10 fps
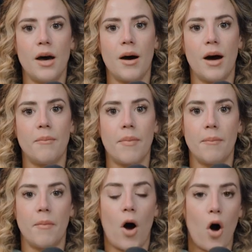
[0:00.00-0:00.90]

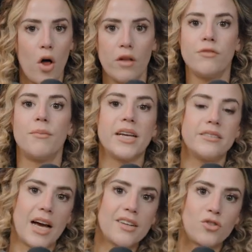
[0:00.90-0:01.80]
um, all of my
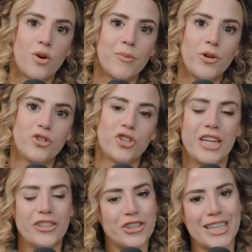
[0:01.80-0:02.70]
sex hormones
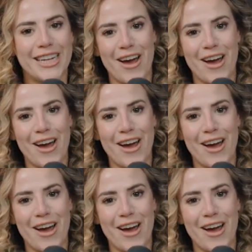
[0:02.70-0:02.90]
changing and